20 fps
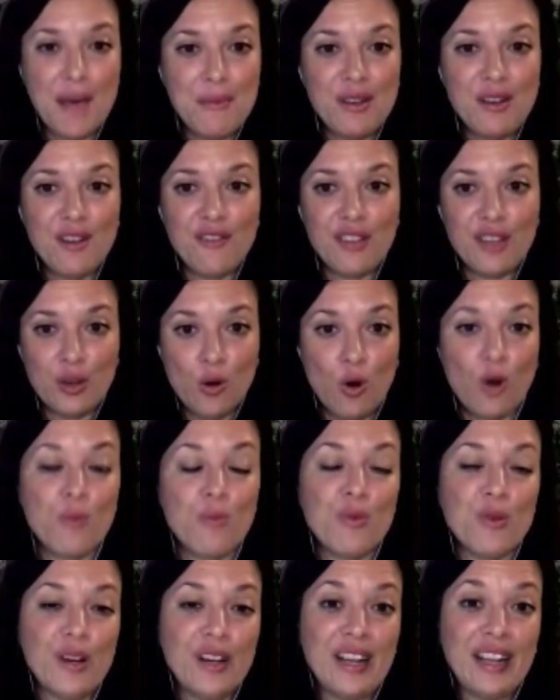of
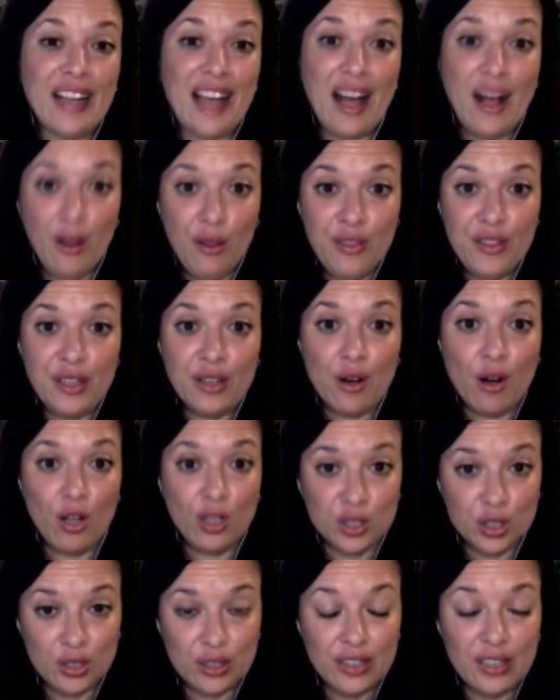incorporating healthier
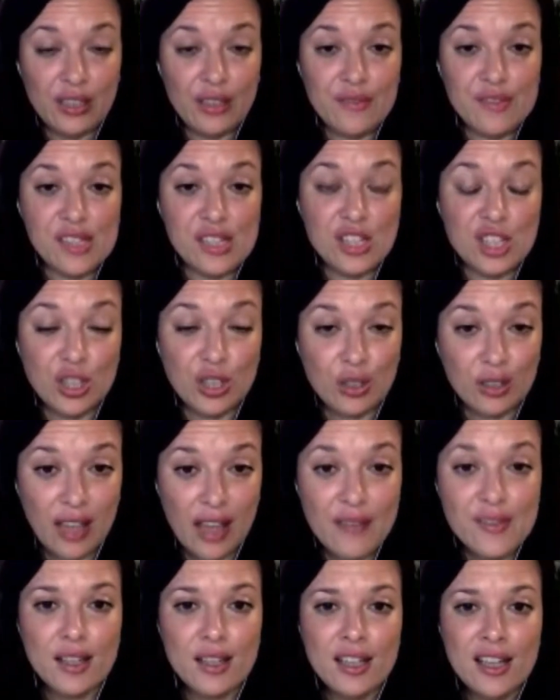alternatives into your
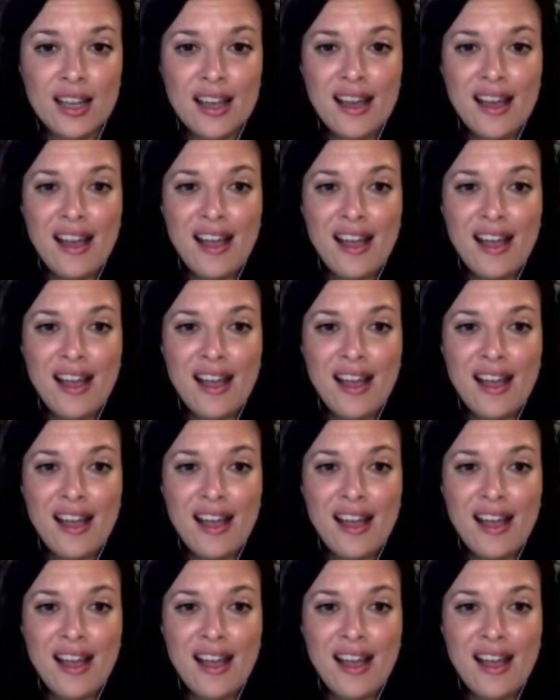lifestyle,